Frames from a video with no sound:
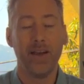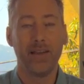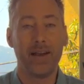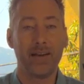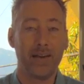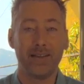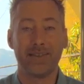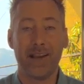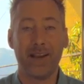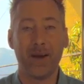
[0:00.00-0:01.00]
that
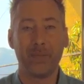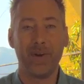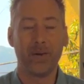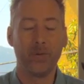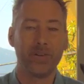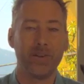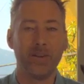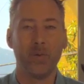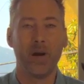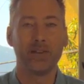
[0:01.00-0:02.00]
has ended up now with the
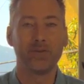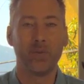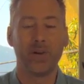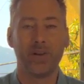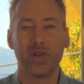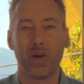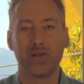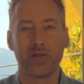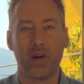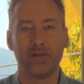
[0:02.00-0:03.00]
U.S., where John
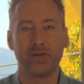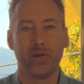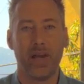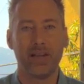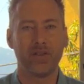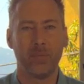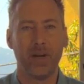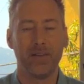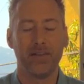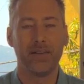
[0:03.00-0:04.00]
Stossel
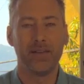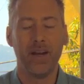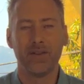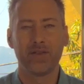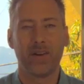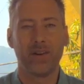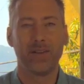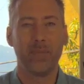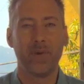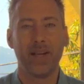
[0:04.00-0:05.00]
estimated that to start a
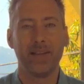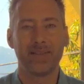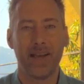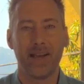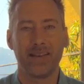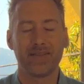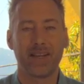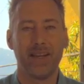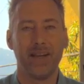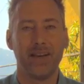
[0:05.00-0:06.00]
lemonade stand as a
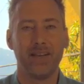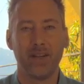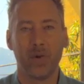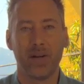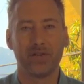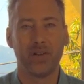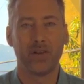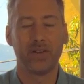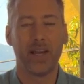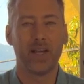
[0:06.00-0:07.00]
kid in the U.S.,
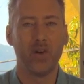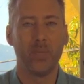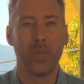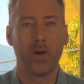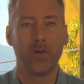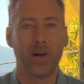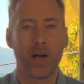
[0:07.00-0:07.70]
it'll take you about a